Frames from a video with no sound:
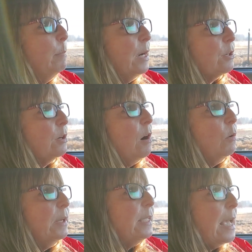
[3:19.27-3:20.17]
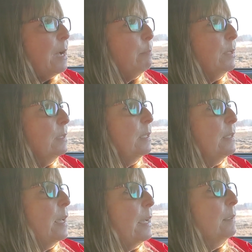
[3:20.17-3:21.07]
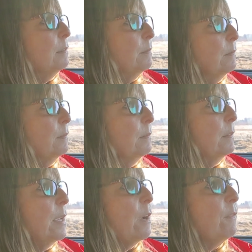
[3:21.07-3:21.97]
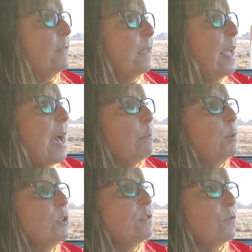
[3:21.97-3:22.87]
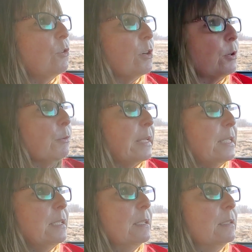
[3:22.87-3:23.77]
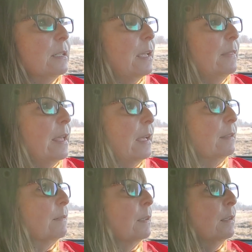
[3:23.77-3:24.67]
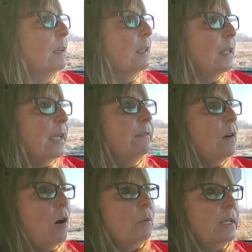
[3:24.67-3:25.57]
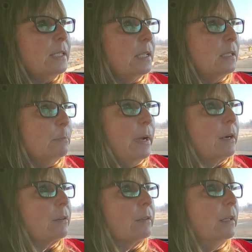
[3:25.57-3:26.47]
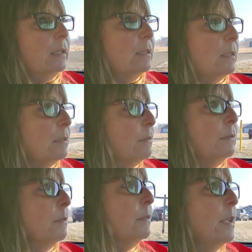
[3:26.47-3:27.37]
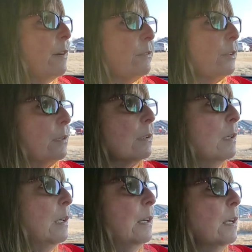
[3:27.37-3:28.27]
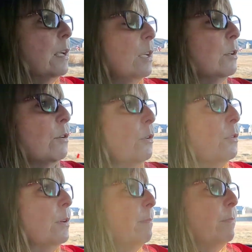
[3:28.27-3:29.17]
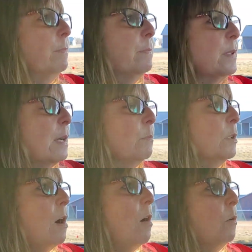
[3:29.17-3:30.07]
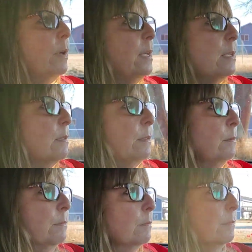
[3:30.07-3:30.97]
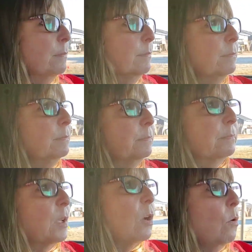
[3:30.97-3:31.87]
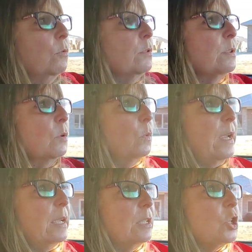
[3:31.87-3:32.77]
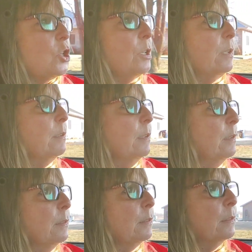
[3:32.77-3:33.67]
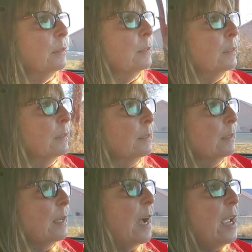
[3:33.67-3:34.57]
better always happens, that everything happens for a reason, and that life always gets better. It's never, you know, something always goes the way it should. I